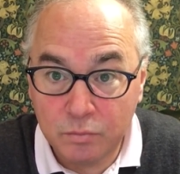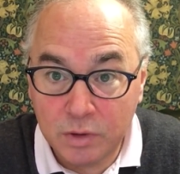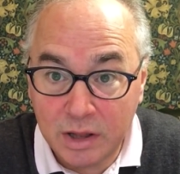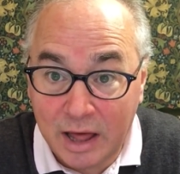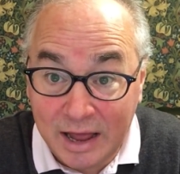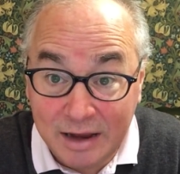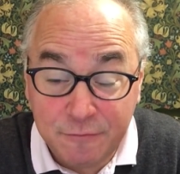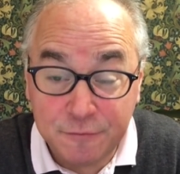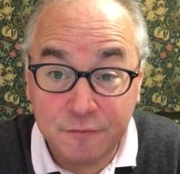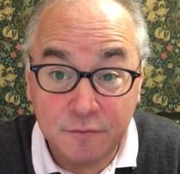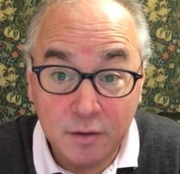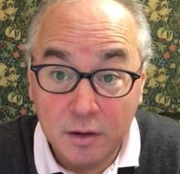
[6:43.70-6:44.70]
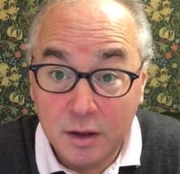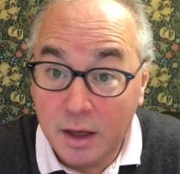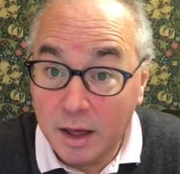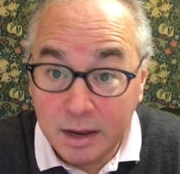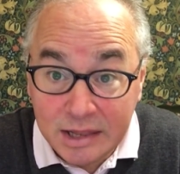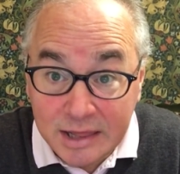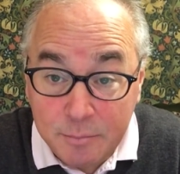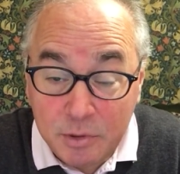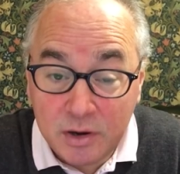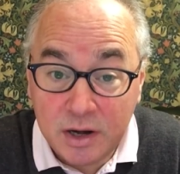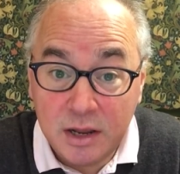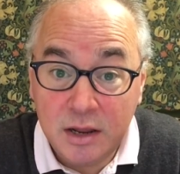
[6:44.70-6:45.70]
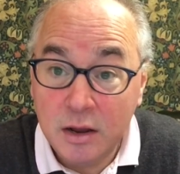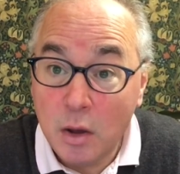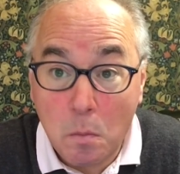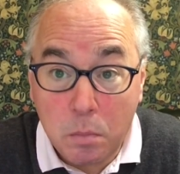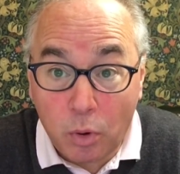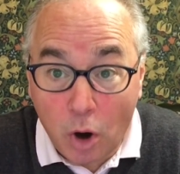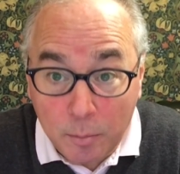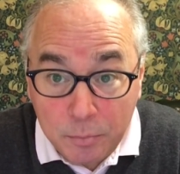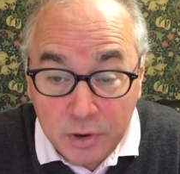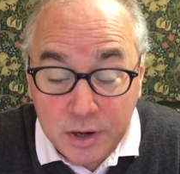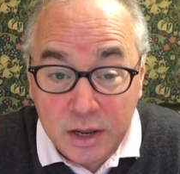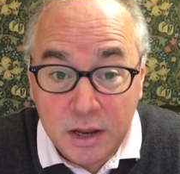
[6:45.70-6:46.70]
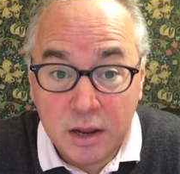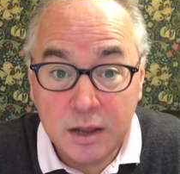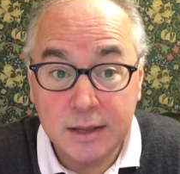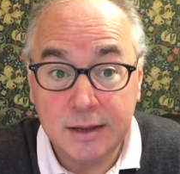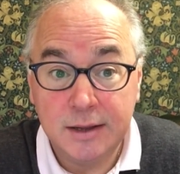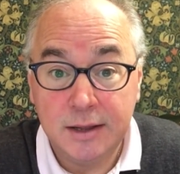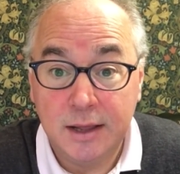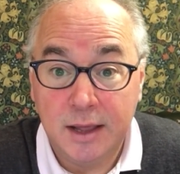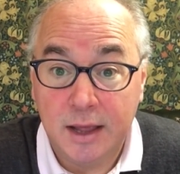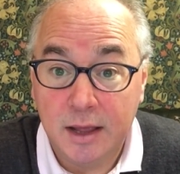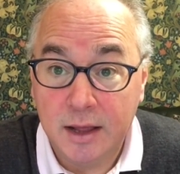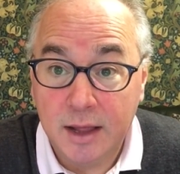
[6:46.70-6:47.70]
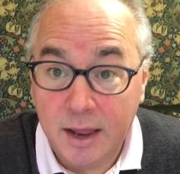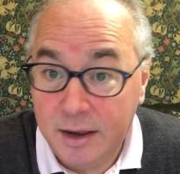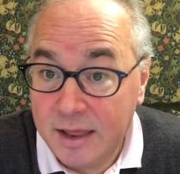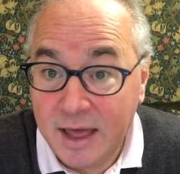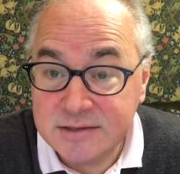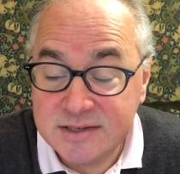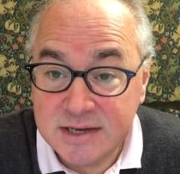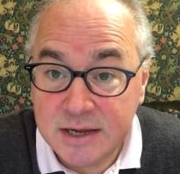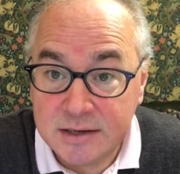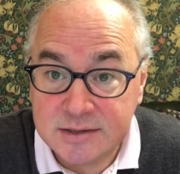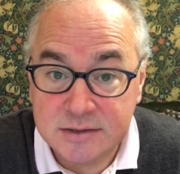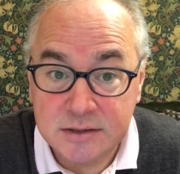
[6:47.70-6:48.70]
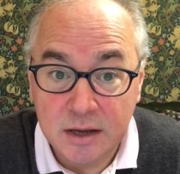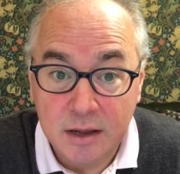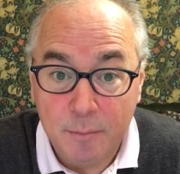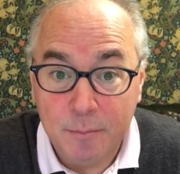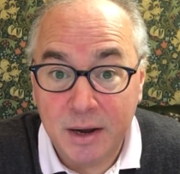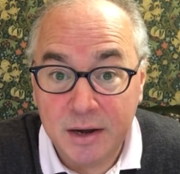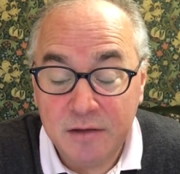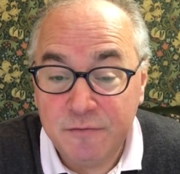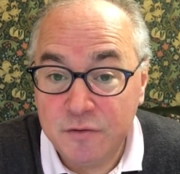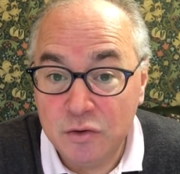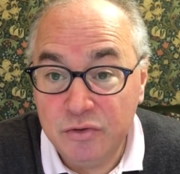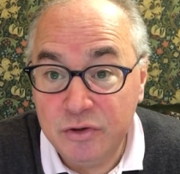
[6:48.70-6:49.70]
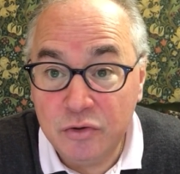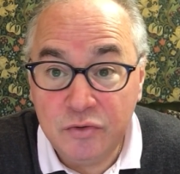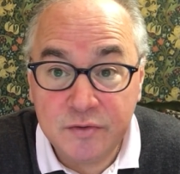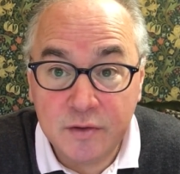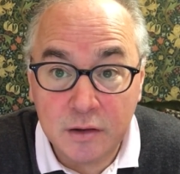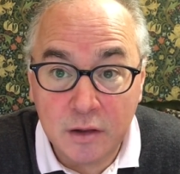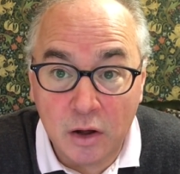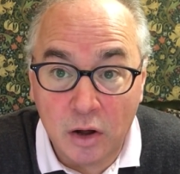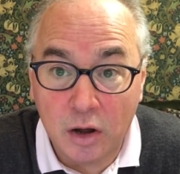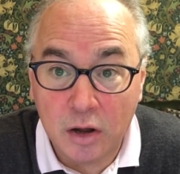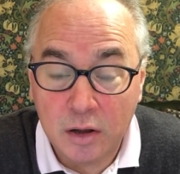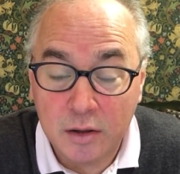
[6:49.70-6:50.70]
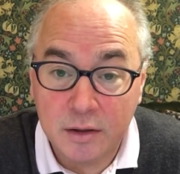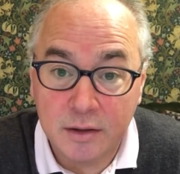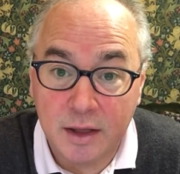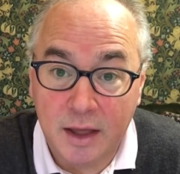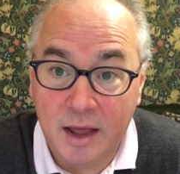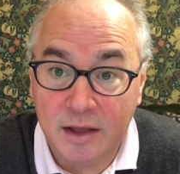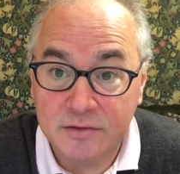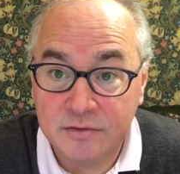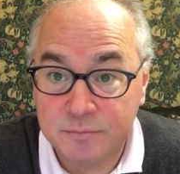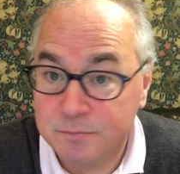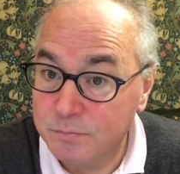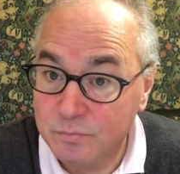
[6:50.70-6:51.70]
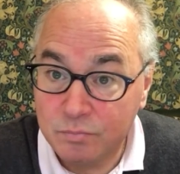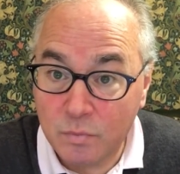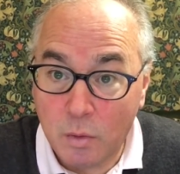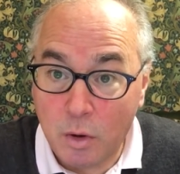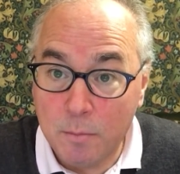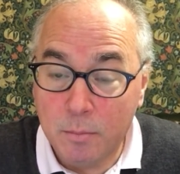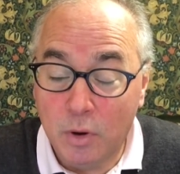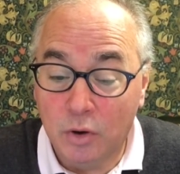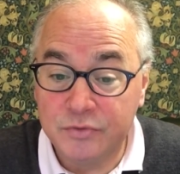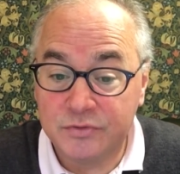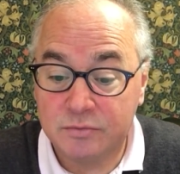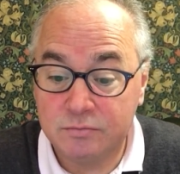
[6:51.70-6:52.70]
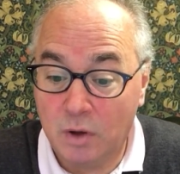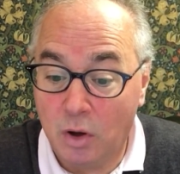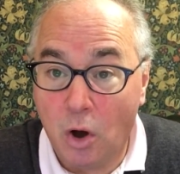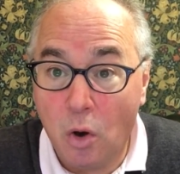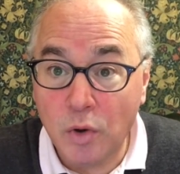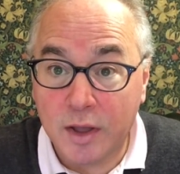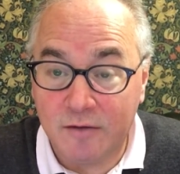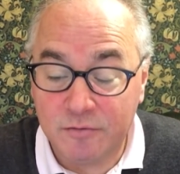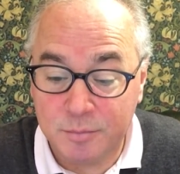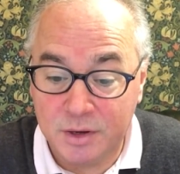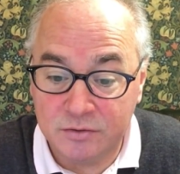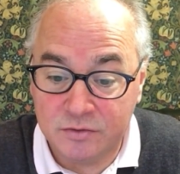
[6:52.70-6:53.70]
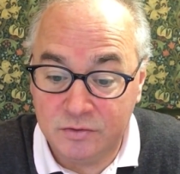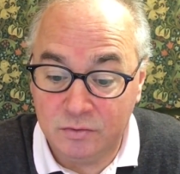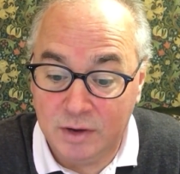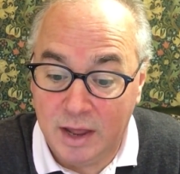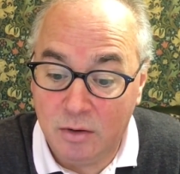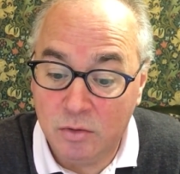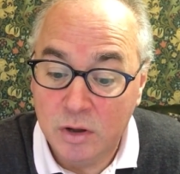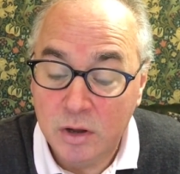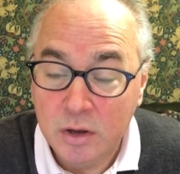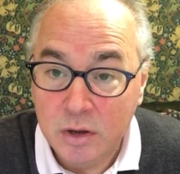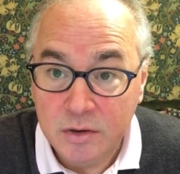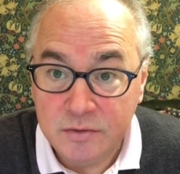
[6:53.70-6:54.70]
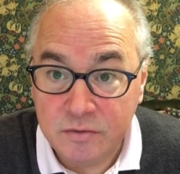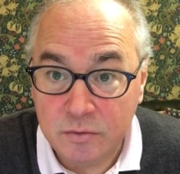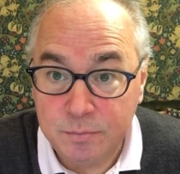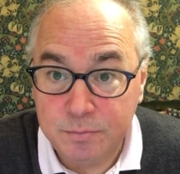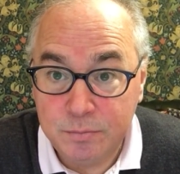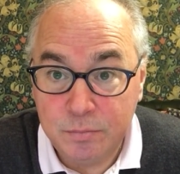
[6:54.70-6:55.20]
life, liberty, property, and that's it. But if you use the law, as most all governments do now, to